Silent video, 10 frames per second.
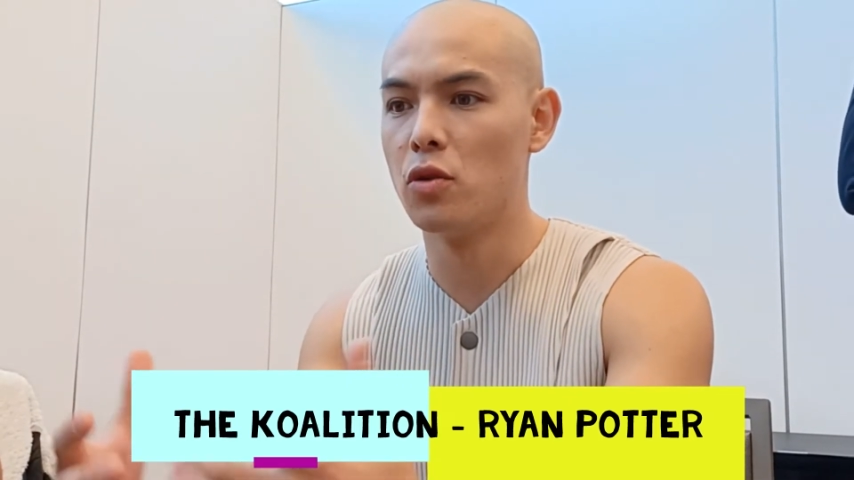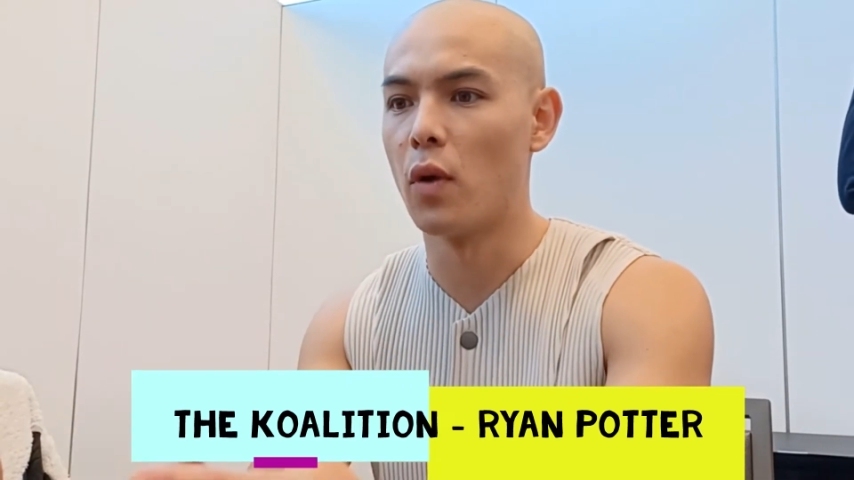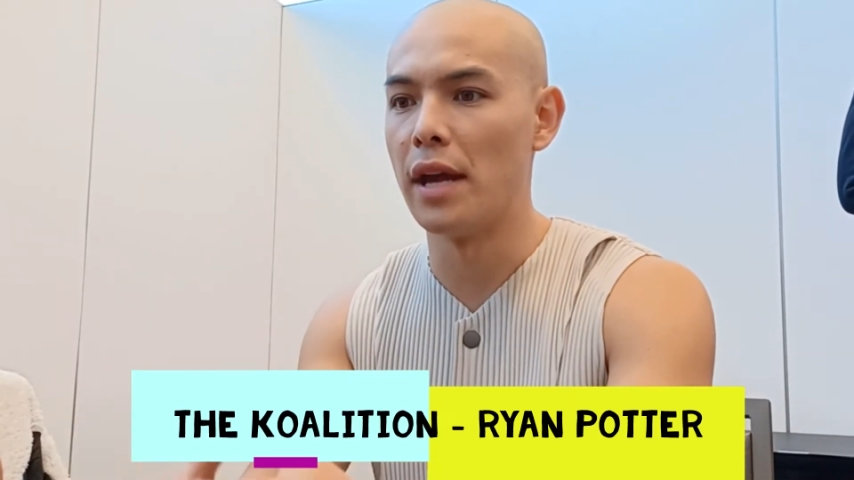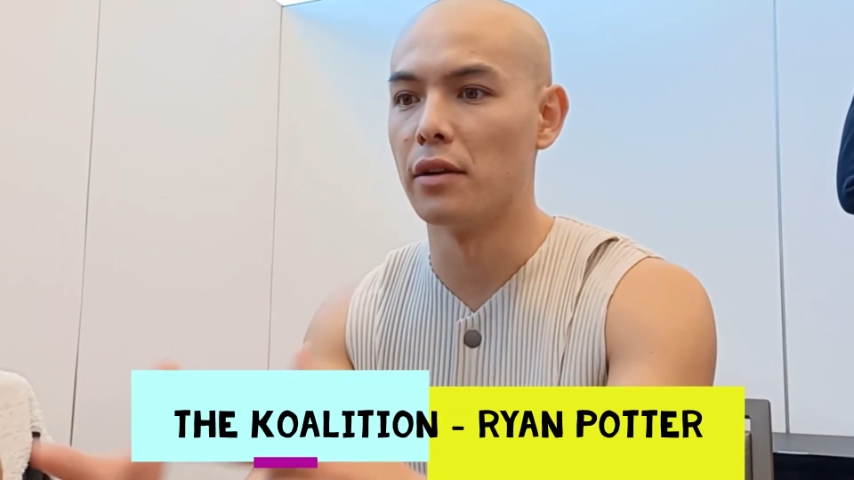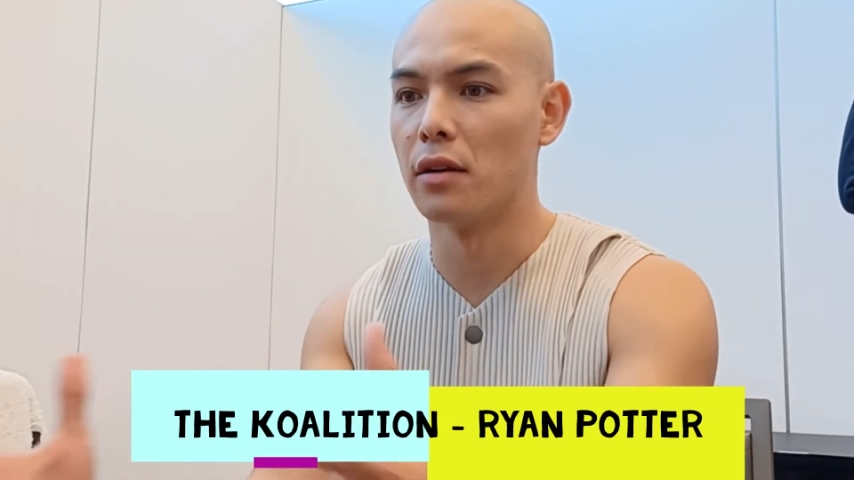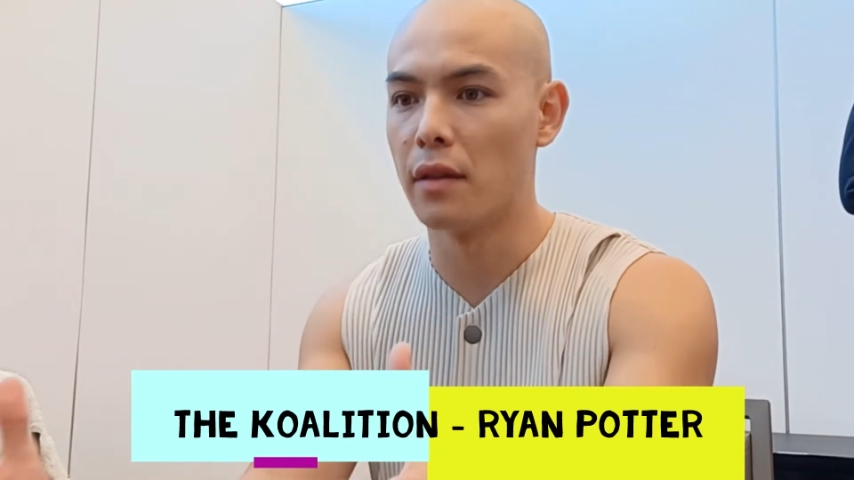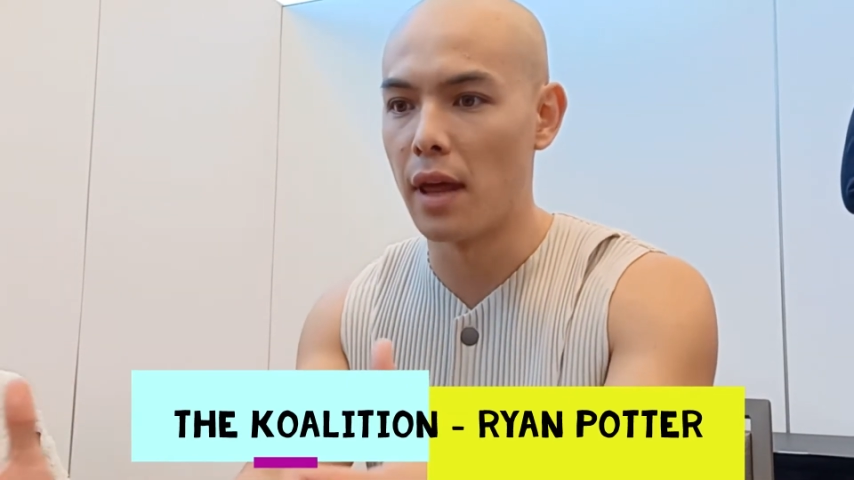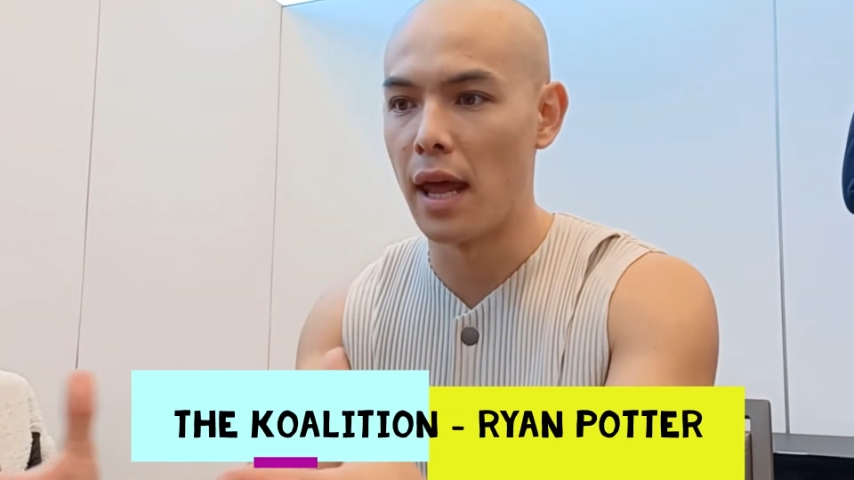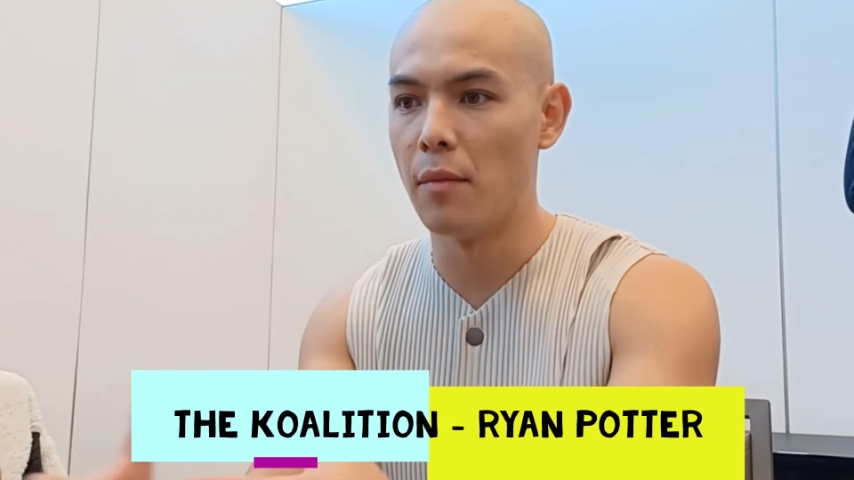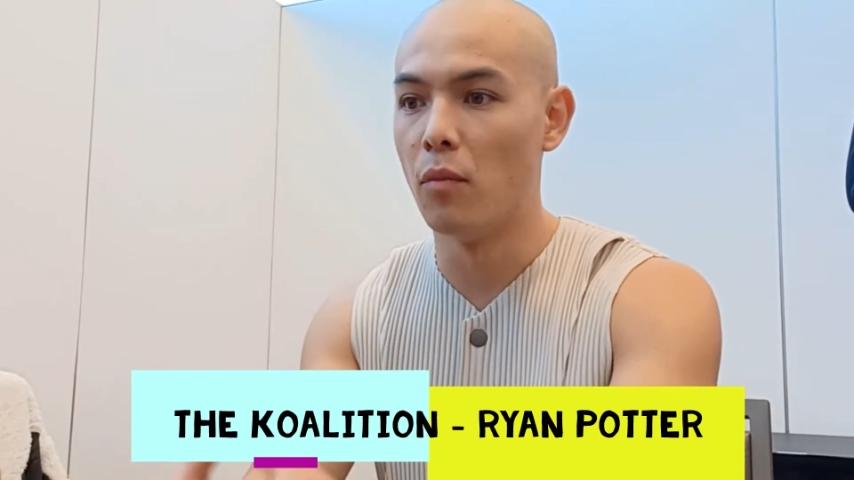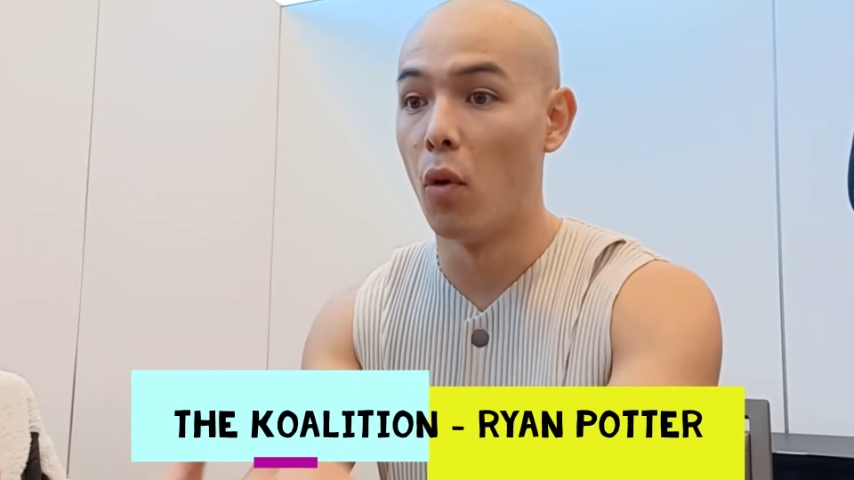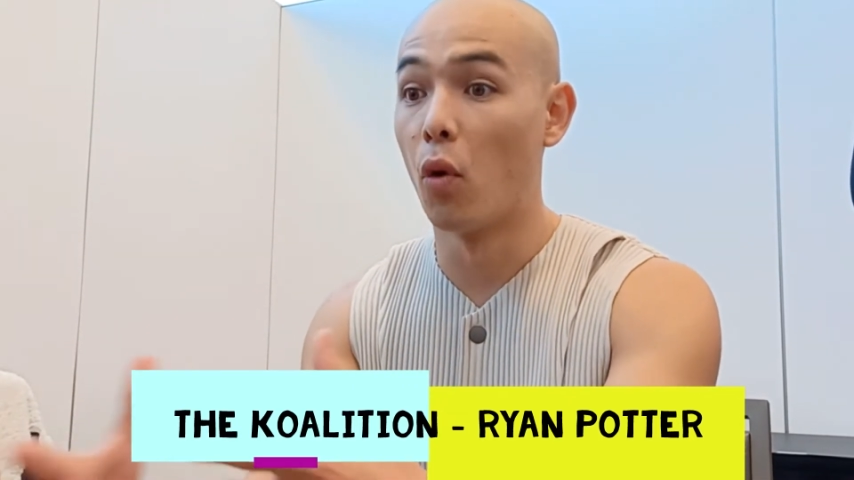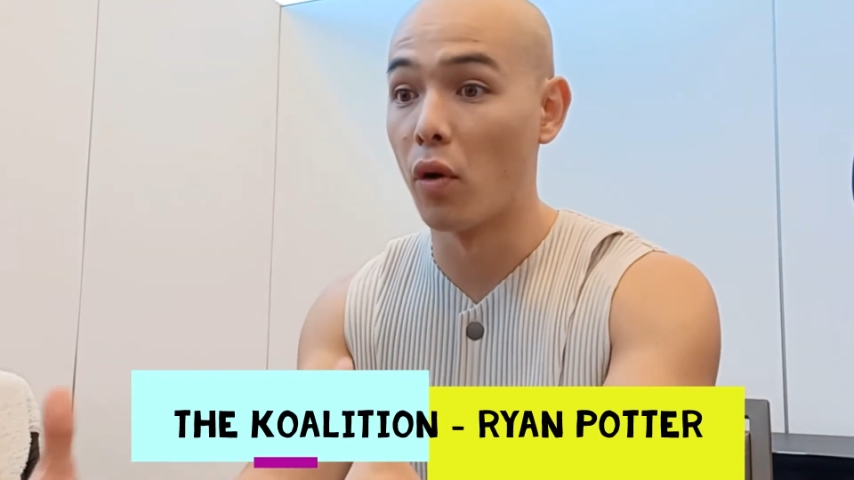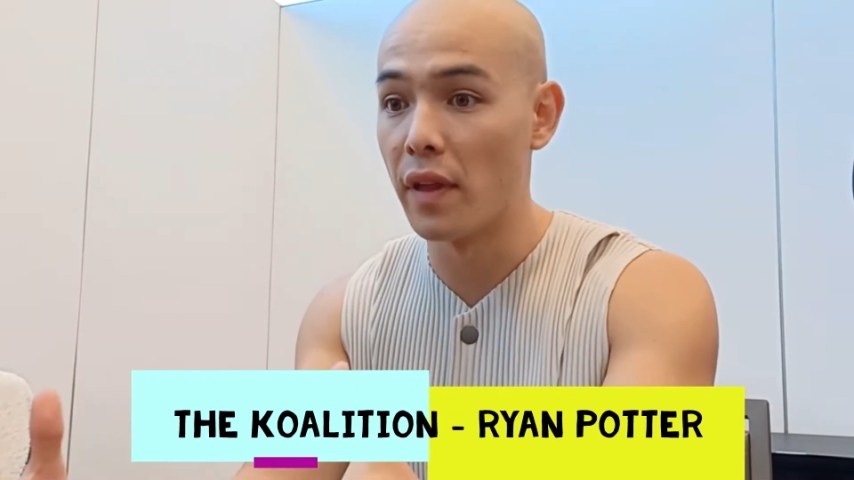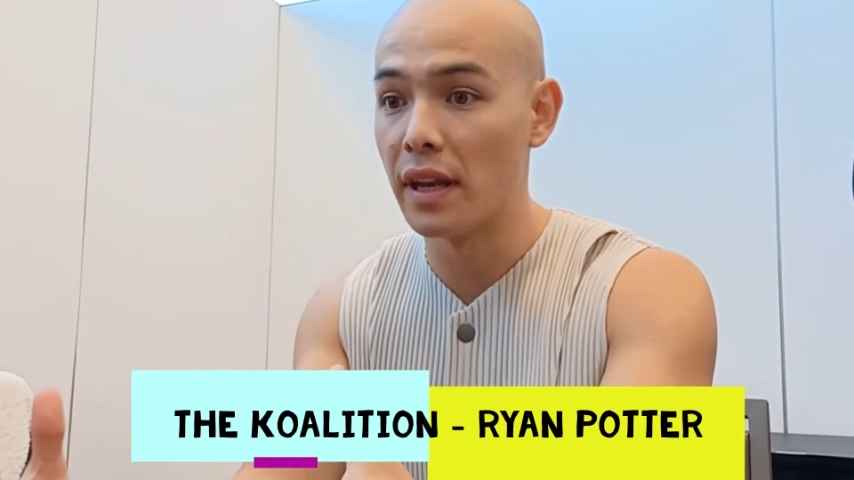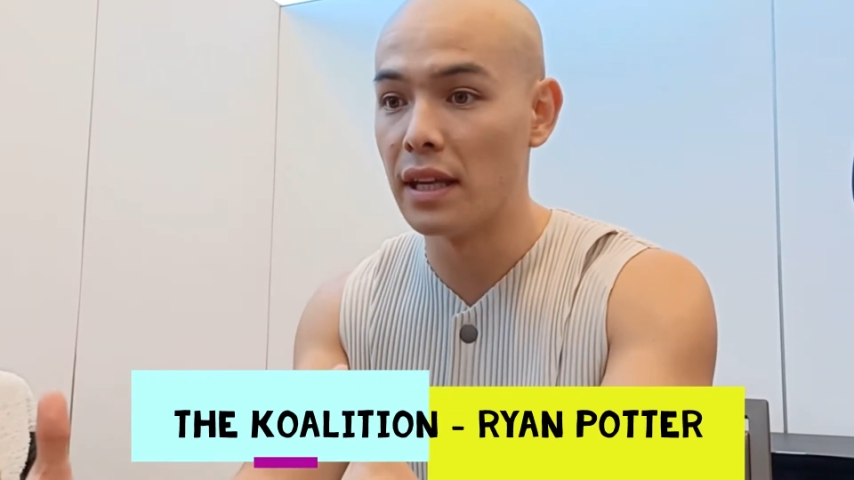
greater and more than